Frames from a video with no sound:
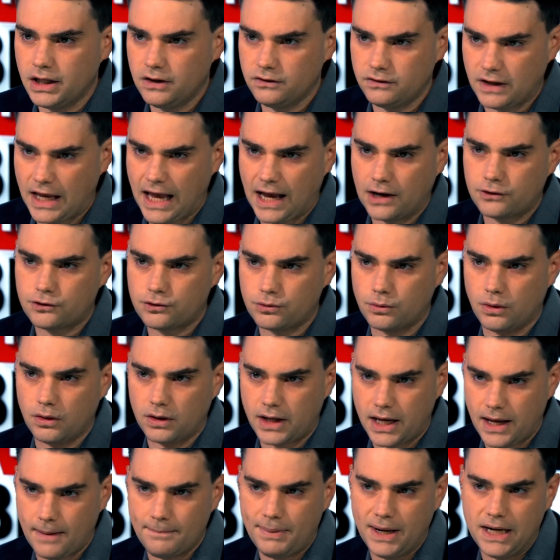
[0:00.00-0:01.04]
his actual
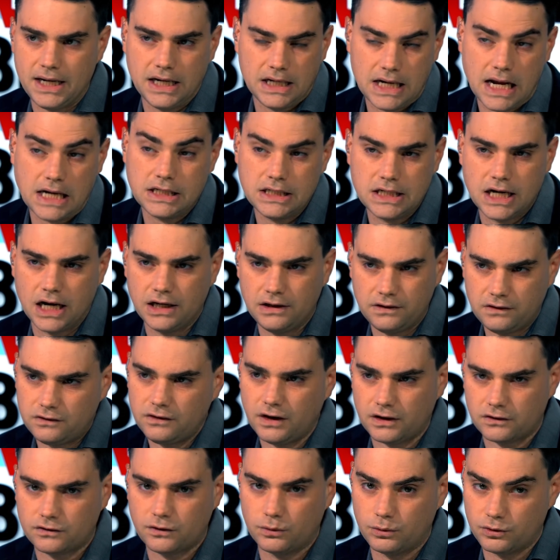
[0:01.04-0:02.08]
campaign in
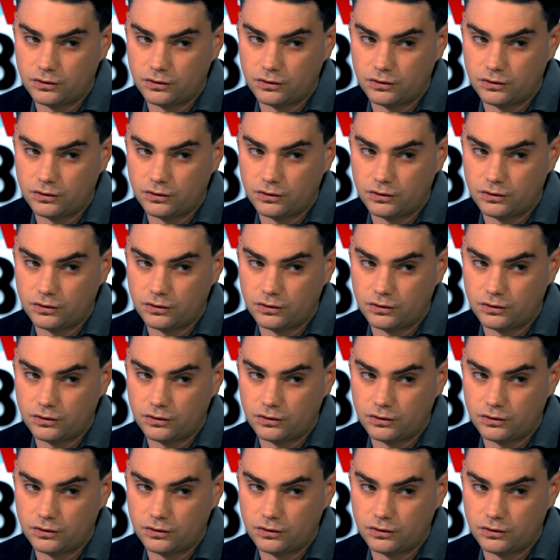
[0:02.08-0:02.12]
1996,